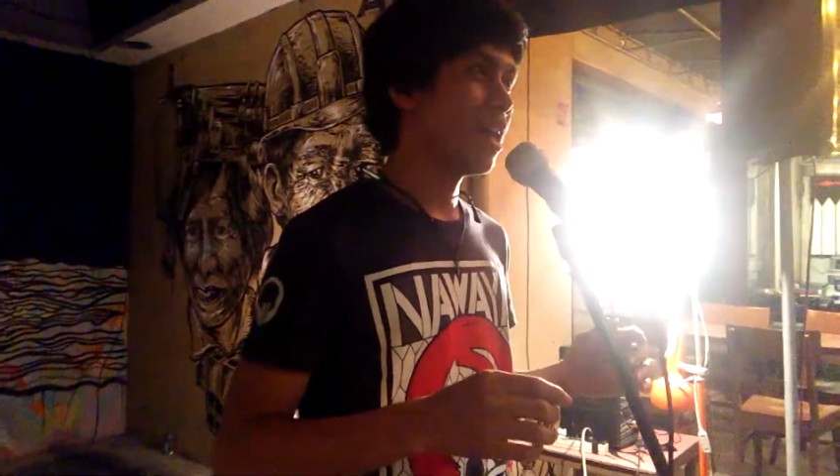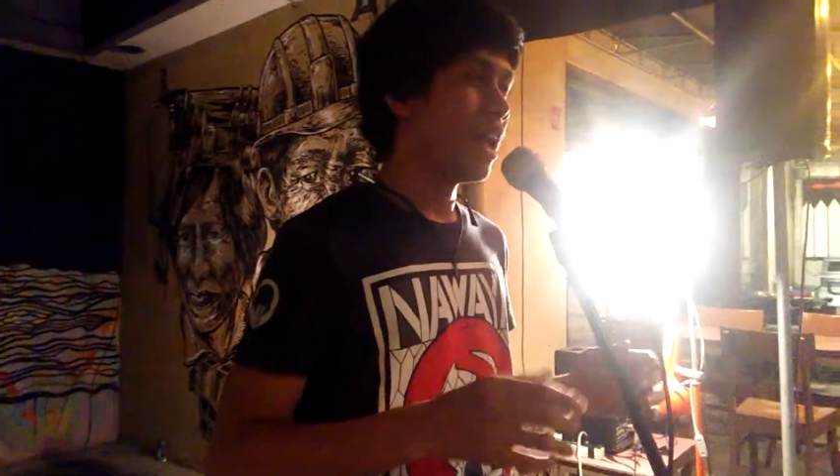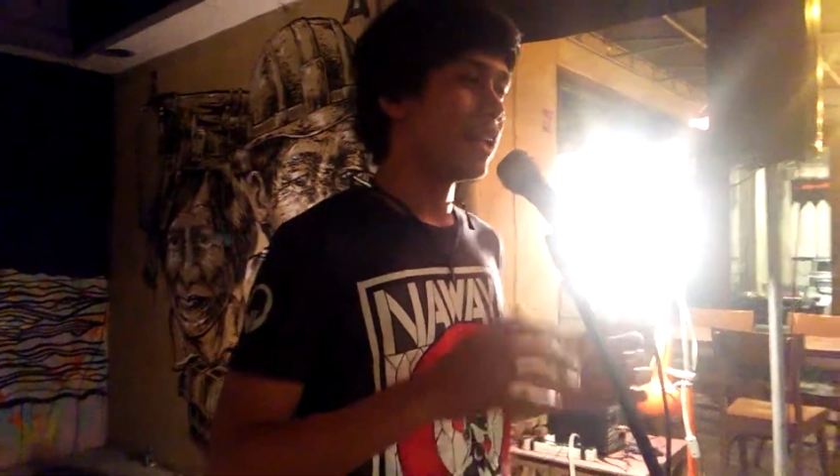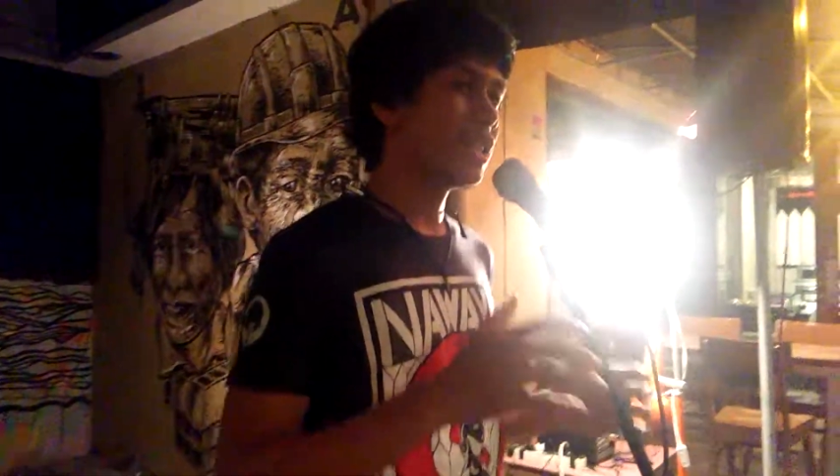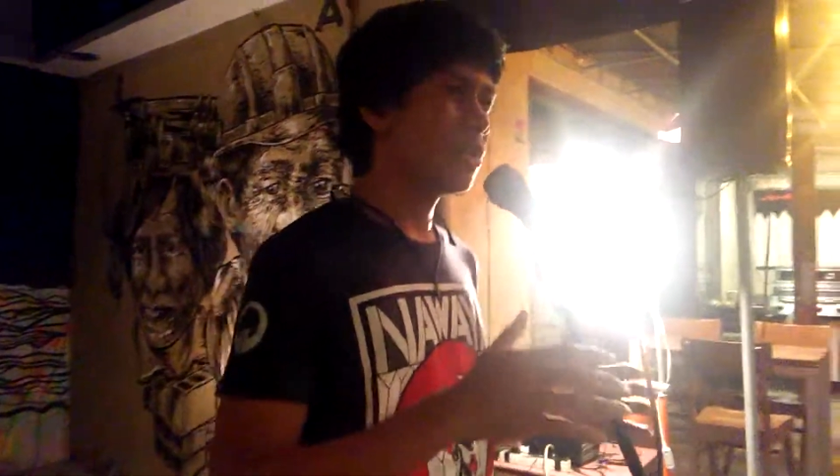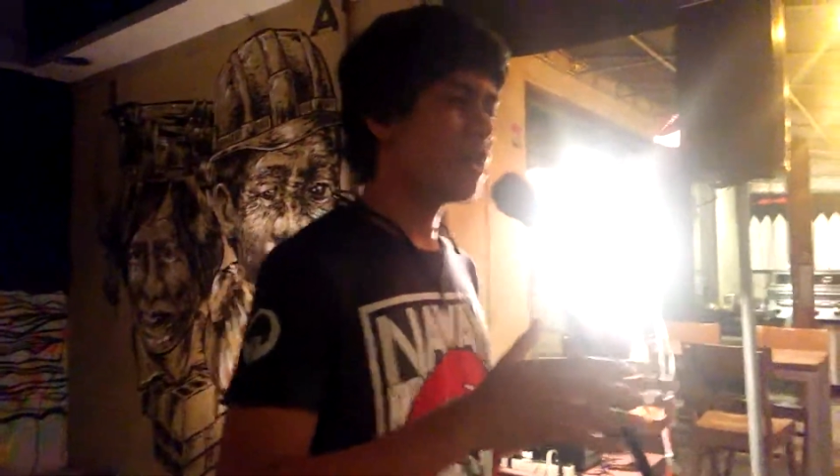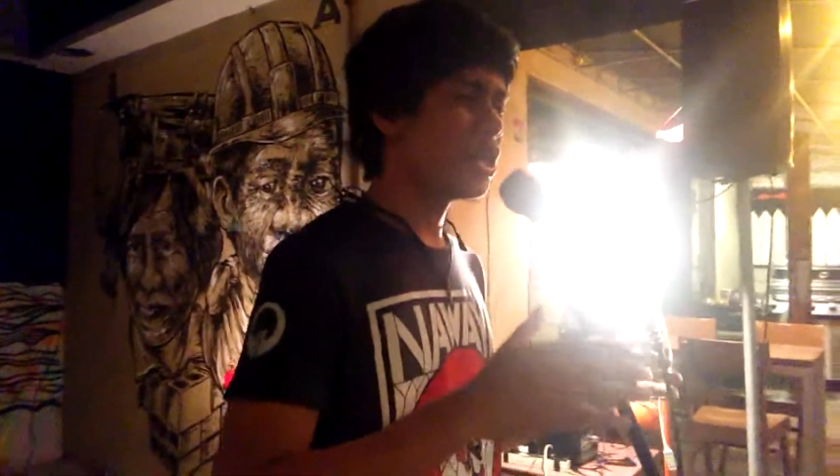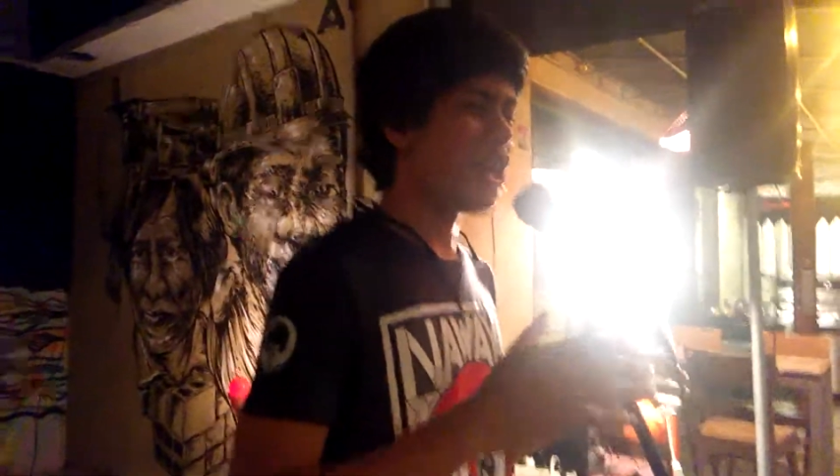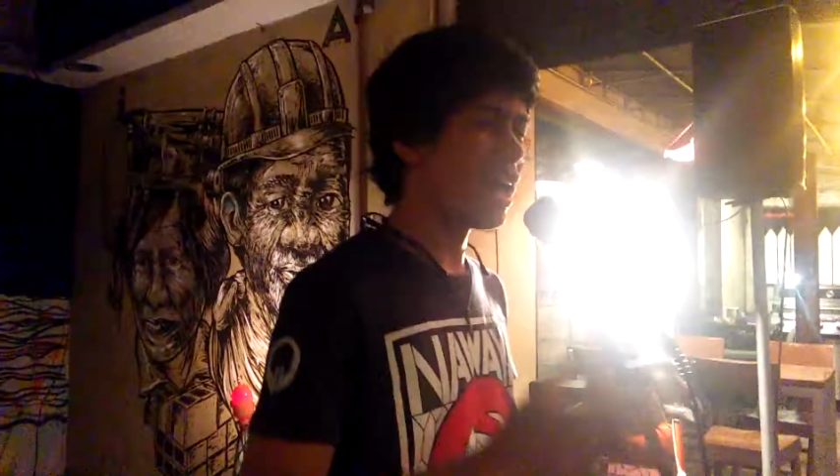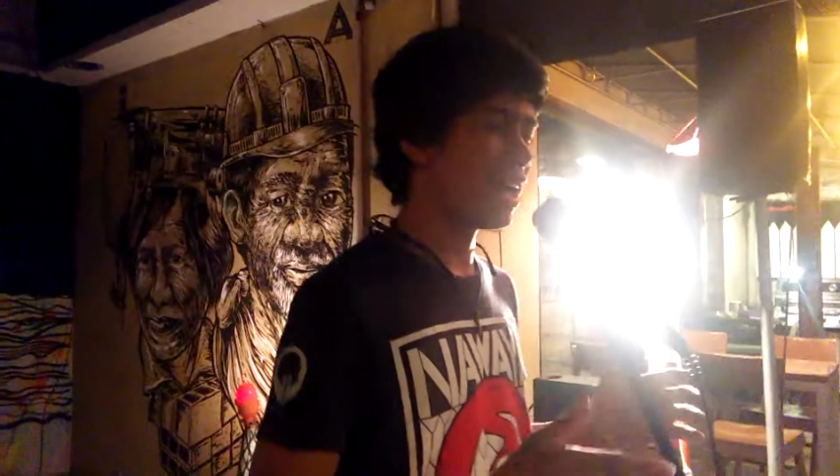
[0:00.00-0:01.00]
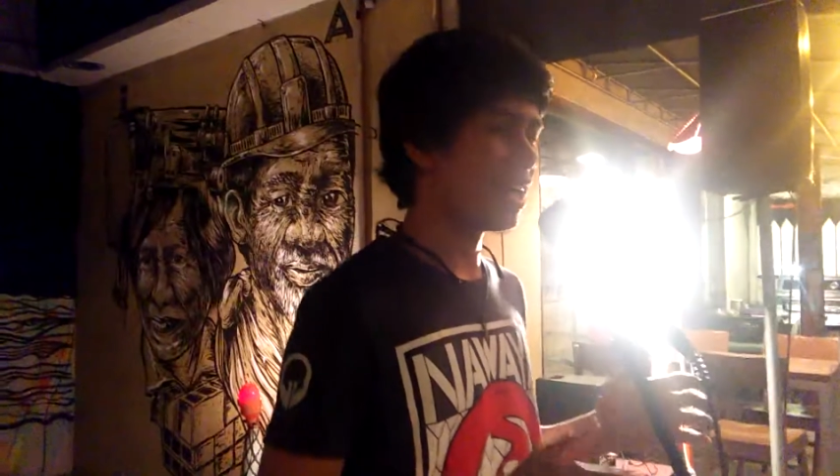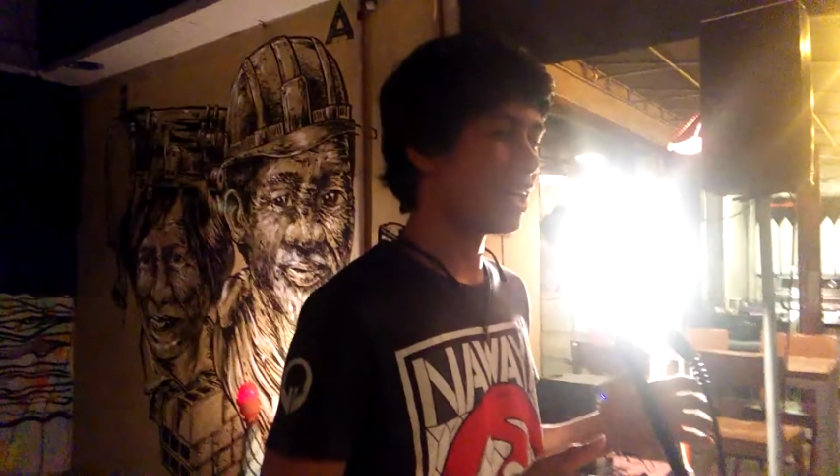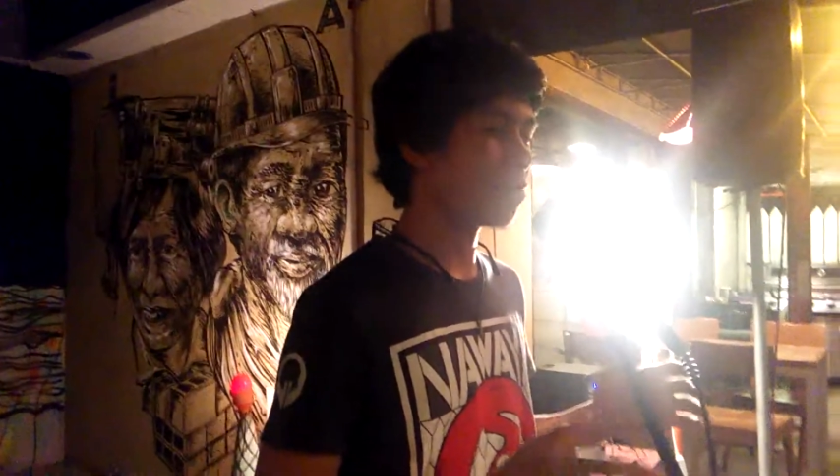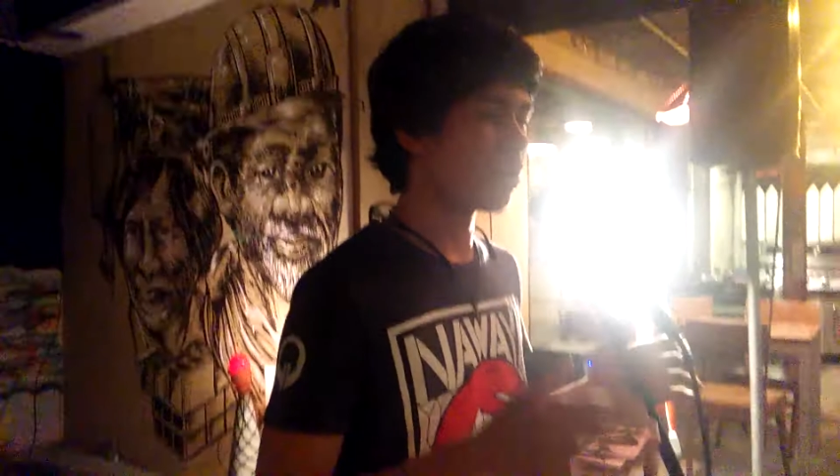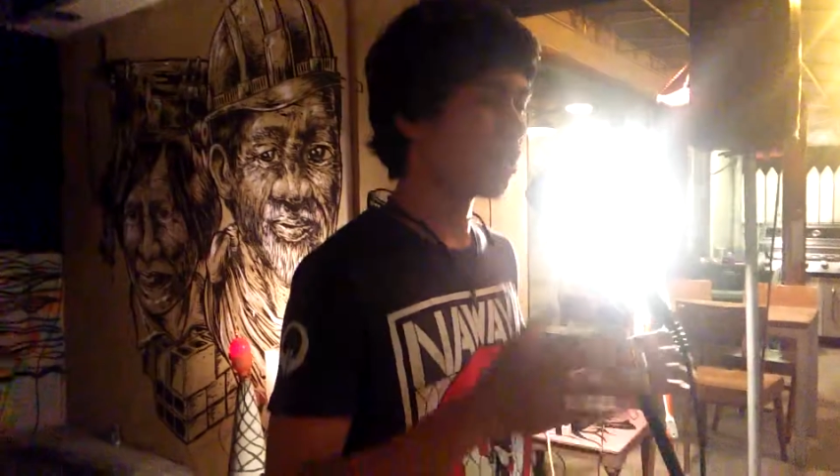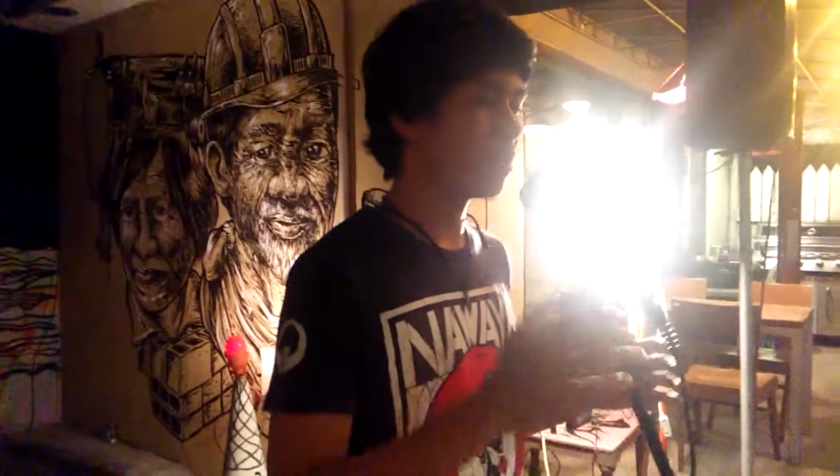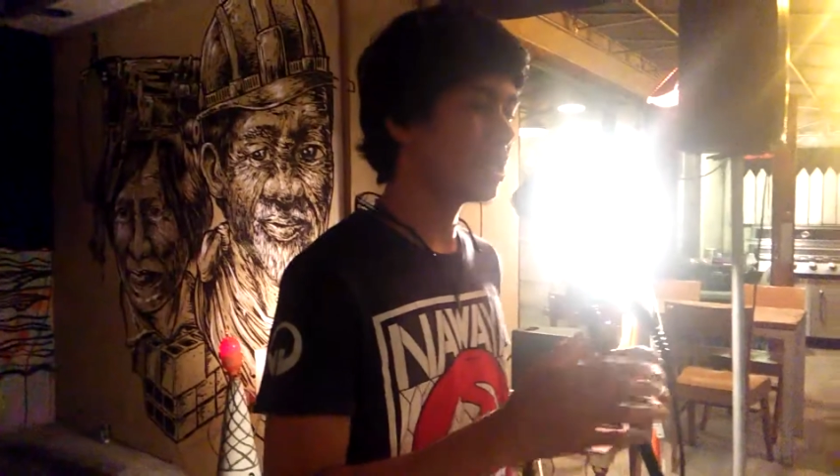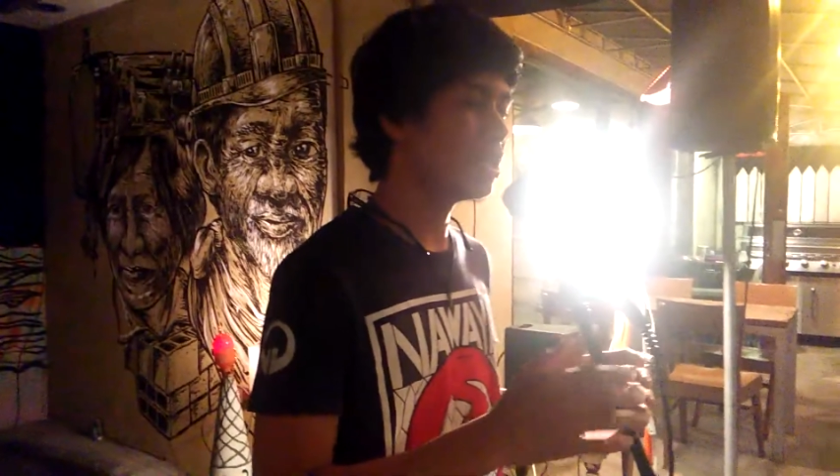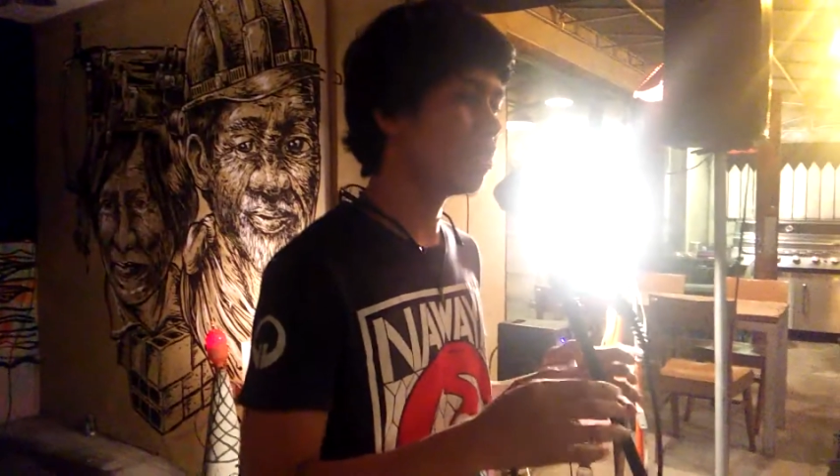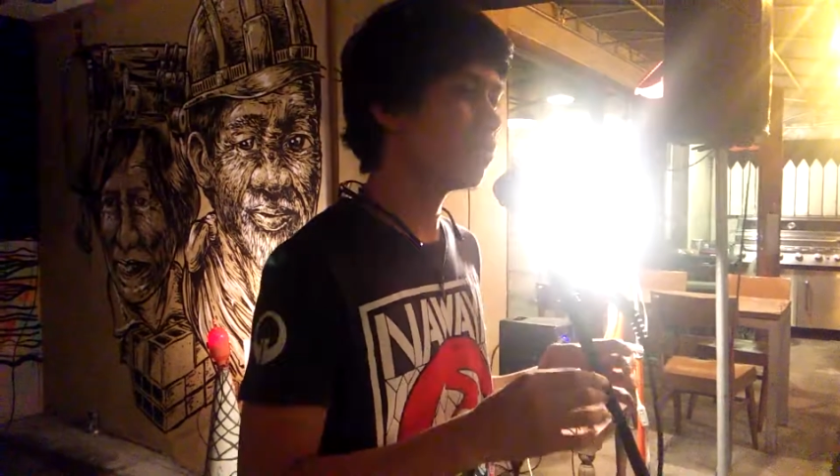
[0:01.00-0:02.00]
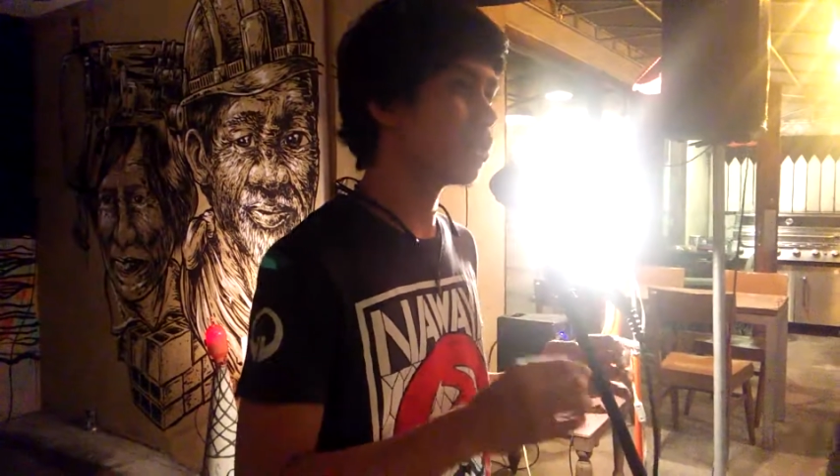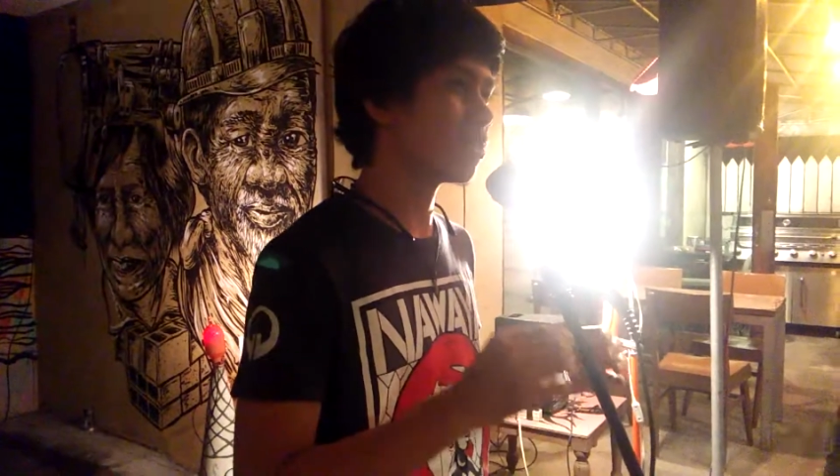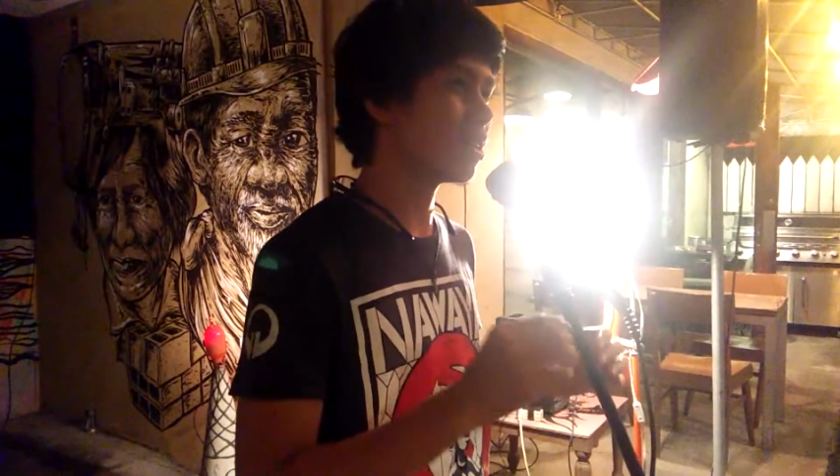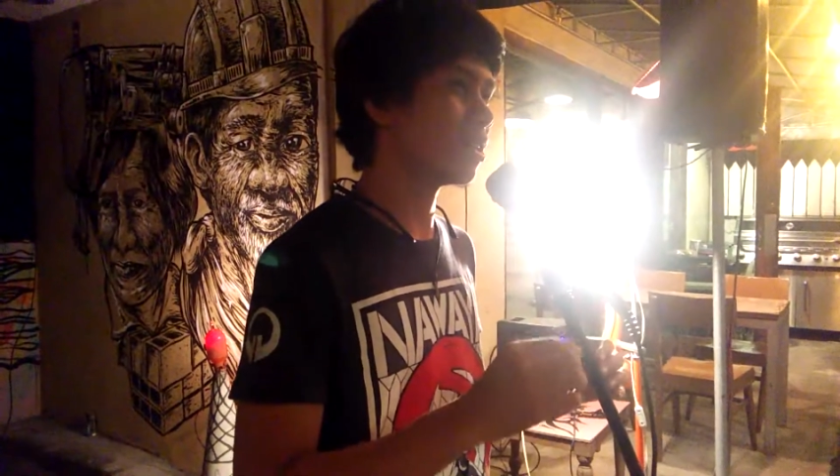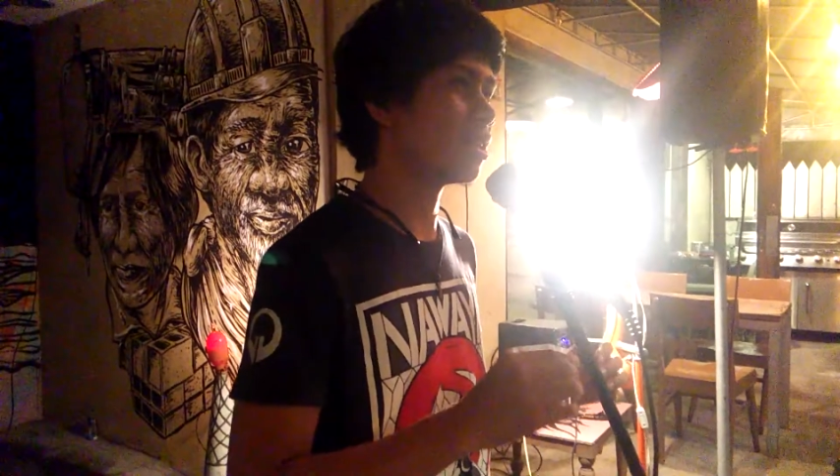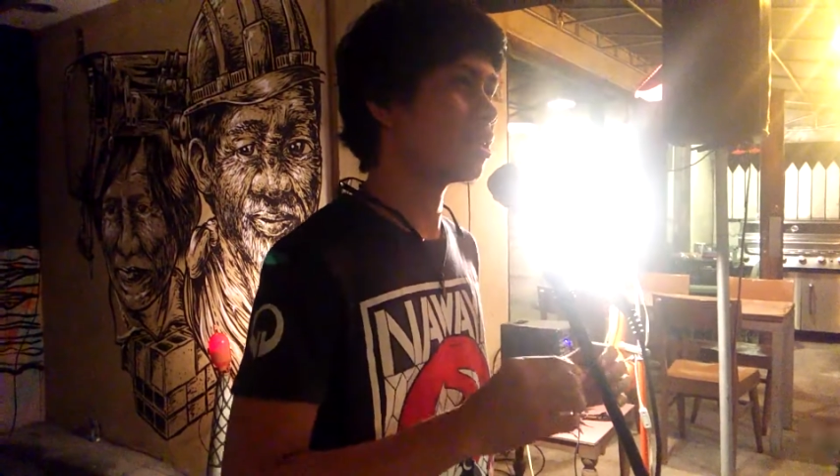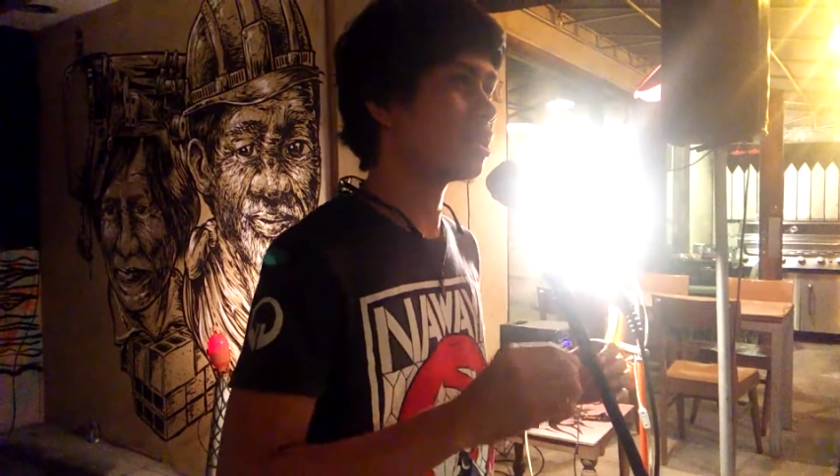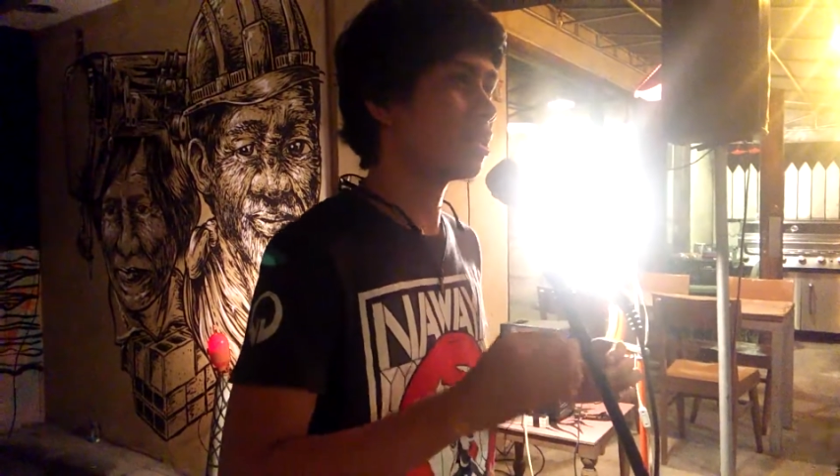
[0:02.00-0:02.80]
and I didn't mean to hate, but I believe you were